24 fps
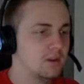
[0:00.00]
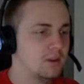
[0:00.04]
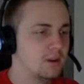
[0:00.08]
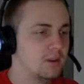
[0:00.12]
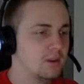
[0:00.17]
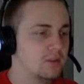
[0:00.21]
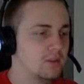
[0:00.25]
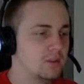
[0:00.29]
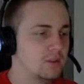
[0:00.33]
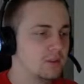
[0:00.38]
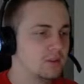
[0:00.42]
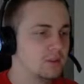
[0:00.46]

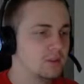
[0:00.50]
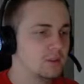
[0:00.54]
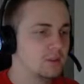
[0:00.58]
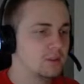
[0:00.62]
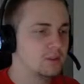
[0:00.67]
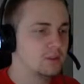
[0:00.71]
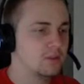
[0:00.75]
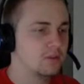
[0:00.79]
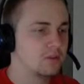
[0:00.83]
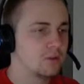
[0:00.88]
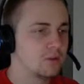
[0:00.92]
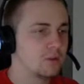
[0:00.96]
Even if it
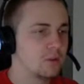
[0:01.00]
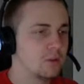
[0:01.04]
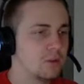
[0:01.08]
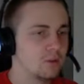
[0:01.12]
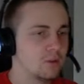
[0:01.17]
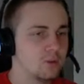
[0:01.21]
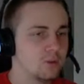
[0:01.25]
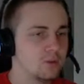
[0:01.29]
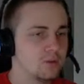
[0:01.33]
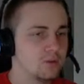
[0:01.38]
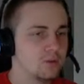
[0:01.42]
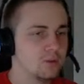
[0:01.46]
is Heroic
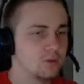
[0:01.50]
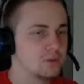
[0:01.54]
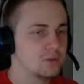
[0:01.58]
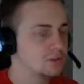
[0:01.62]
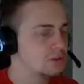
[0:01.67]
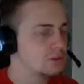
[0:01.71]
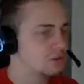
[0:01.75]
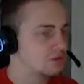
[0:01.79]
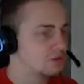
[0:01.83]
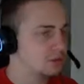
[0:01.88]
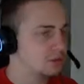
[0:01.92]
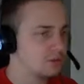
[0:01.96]
Warforged,
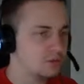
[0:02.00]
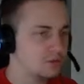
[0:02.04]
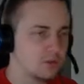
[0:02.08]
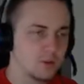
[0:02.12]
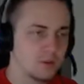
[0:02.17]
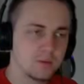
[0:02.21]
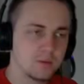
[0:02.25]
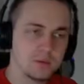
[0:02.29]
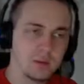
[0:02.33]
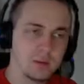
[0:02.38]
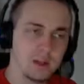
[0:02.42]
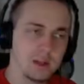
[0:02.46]
it still
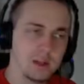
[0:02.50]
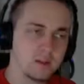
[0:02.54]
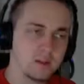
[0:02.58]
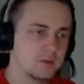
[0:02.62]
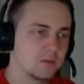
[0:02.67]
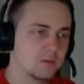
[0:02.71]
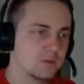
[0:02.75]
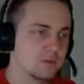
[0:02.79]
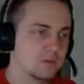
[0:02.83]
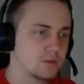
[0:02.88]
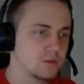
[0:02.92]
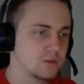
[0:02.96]
drops down
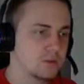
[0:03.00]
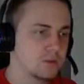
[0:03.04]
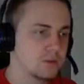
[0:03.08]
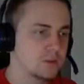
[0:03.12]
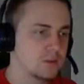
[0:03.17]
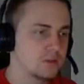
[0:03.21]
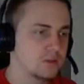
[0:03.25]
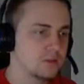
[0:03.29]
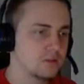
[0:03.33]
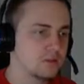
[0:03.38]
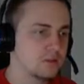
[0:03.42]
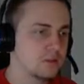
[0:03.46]
to
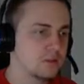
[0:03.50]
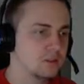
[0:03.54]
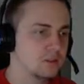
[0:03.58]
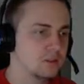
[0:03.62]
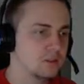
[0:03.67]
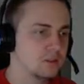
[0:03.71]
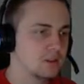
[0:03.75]
463.